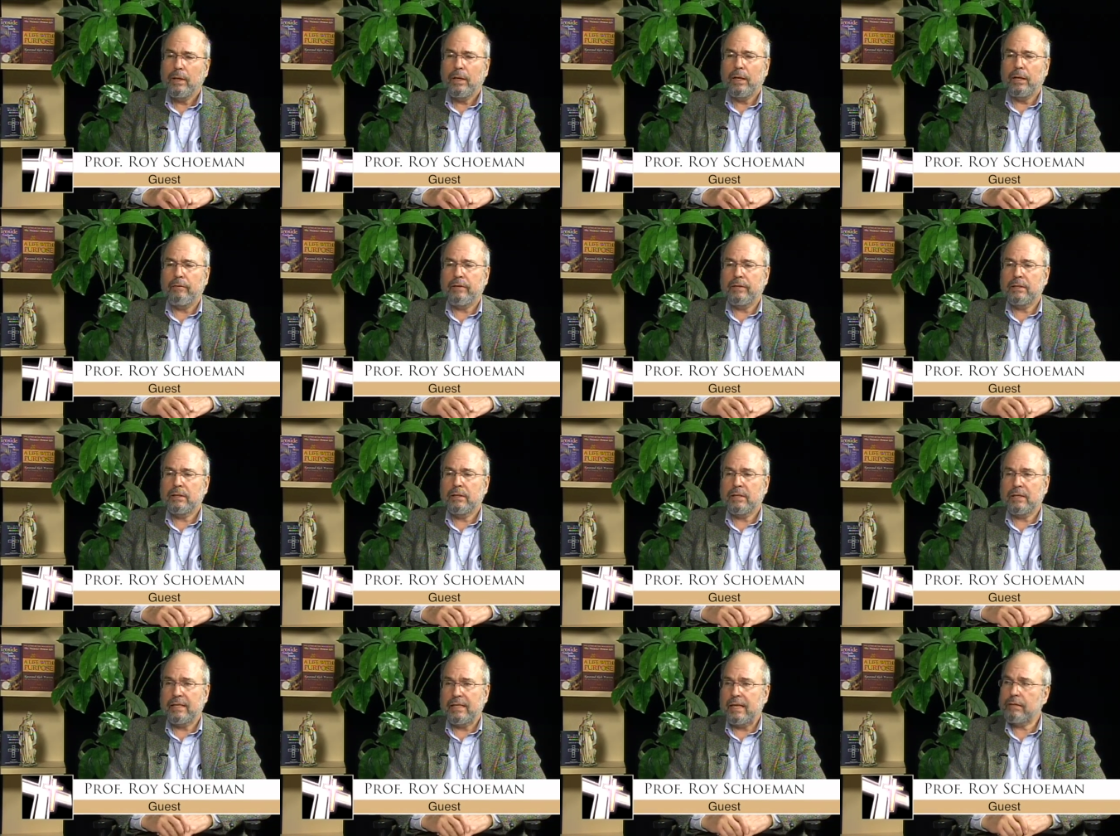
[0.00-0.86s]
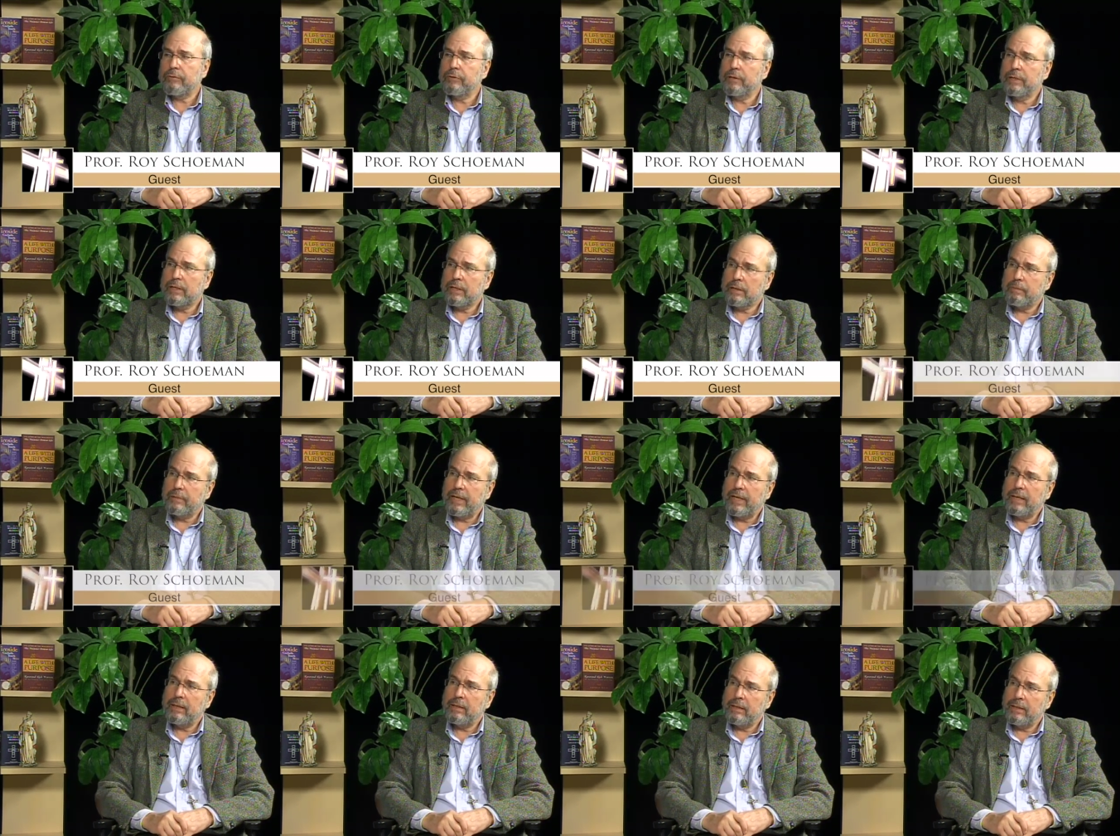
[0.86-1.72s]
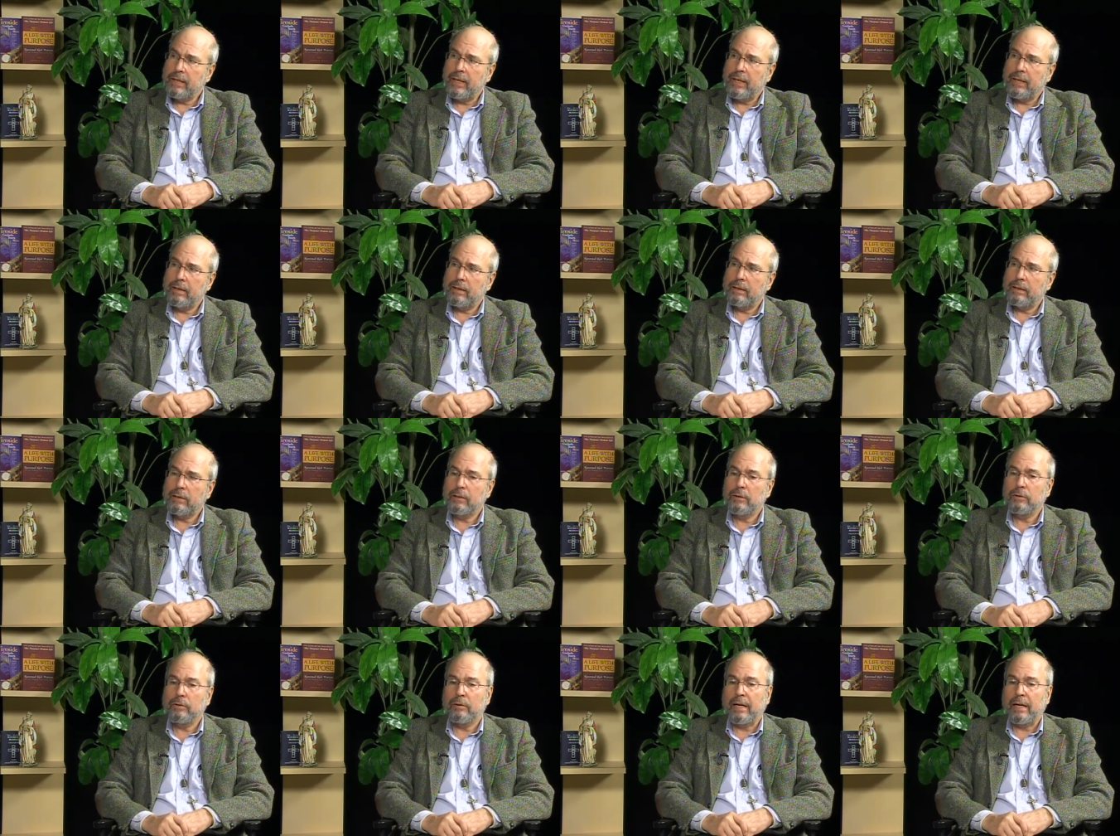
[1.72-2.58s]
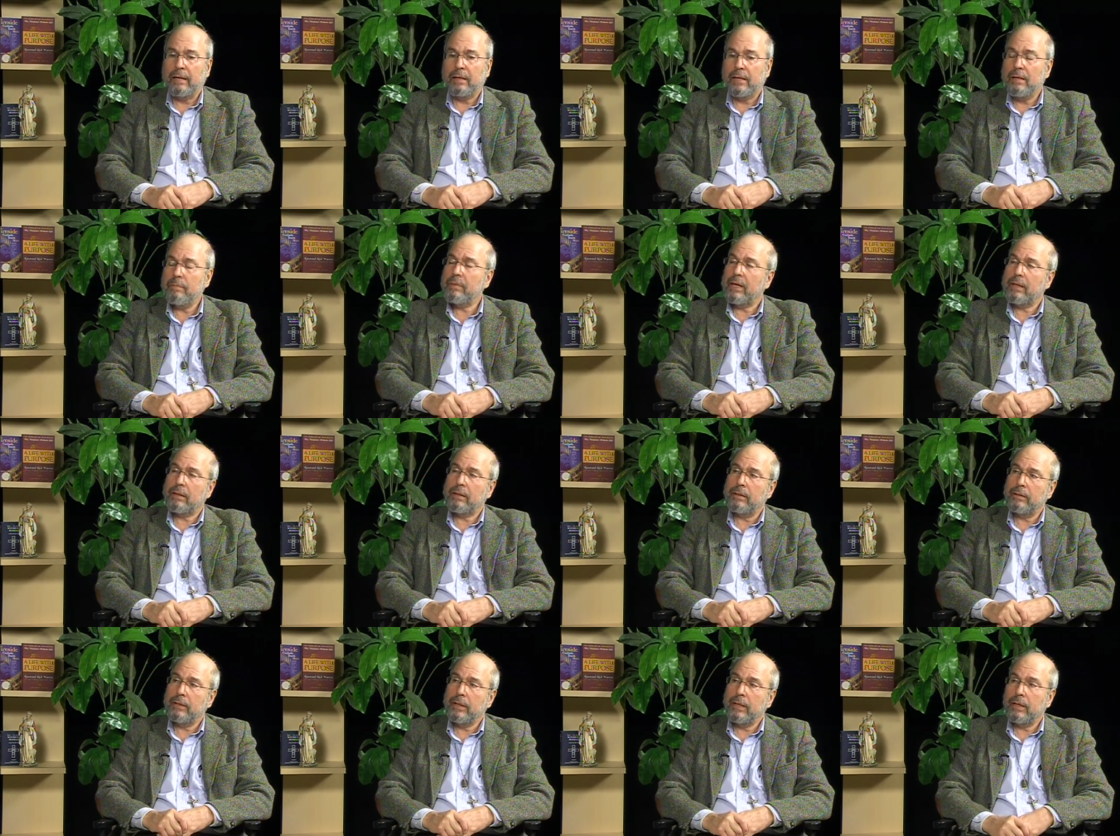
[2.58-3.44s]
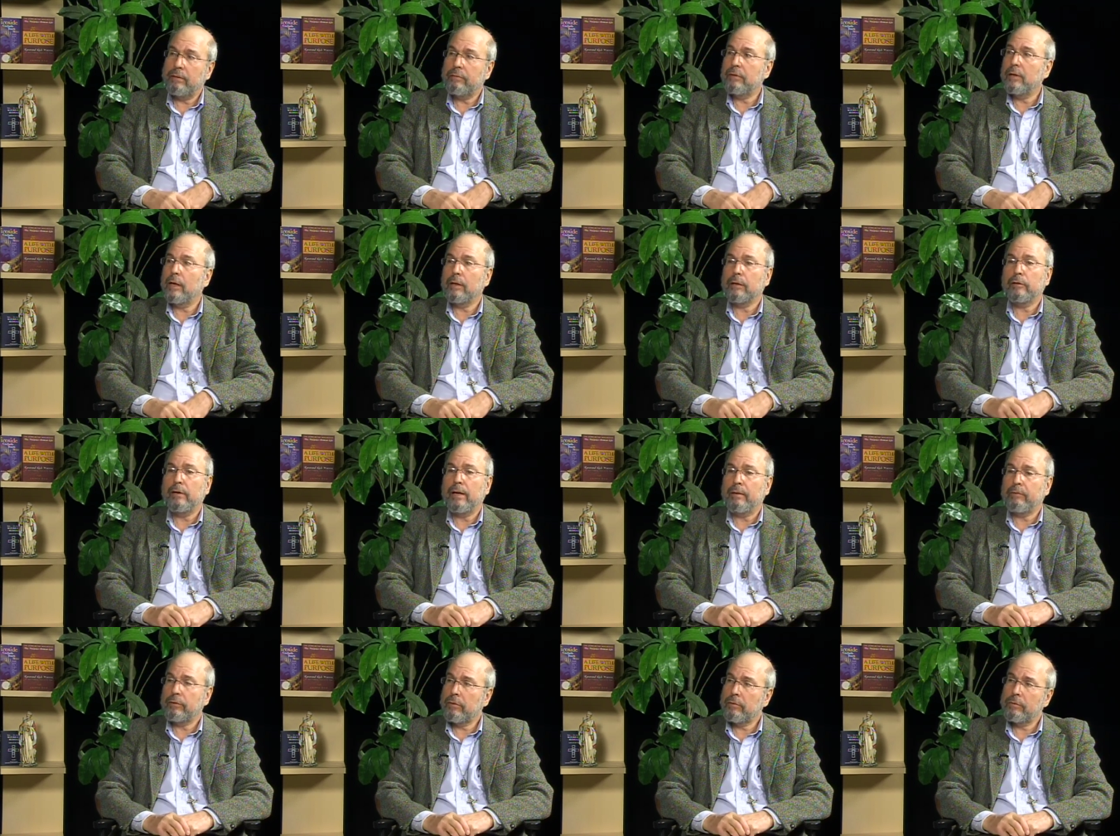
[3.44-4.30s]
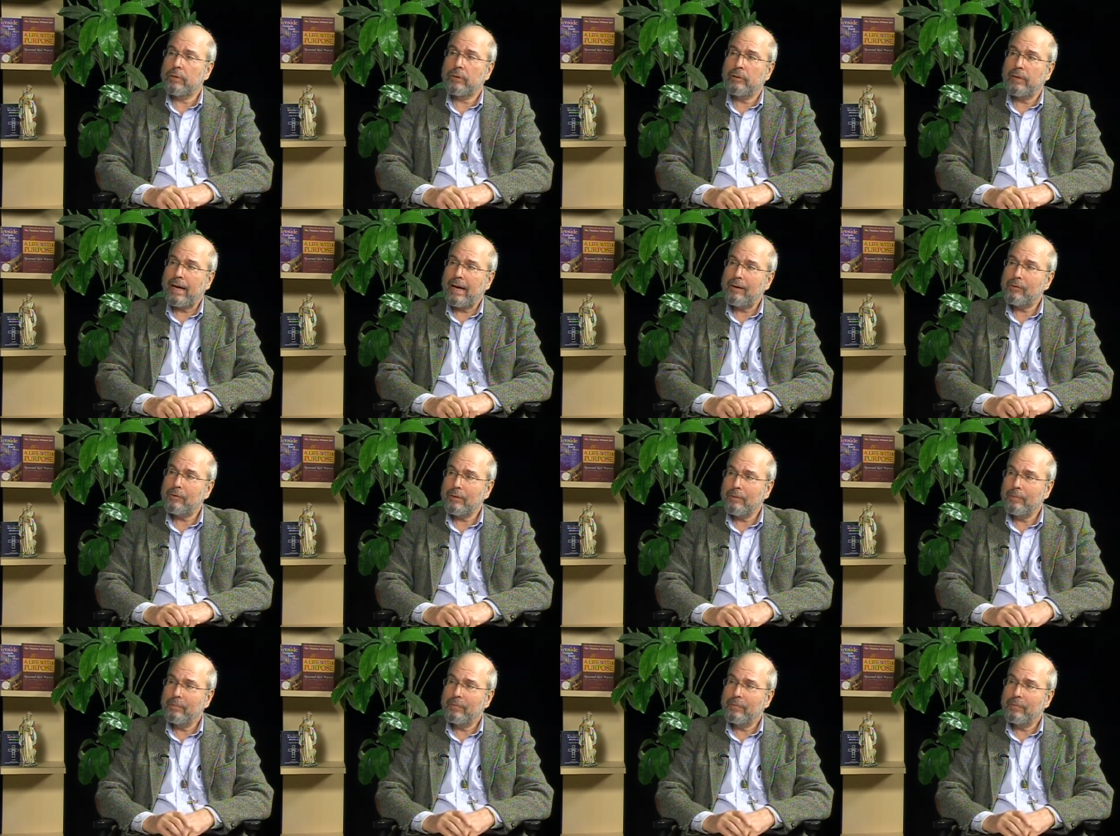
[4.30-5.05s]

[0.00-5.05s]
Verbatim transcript: If it's successful in explaining the data, you can keep that theory, and if not, you have to throw it out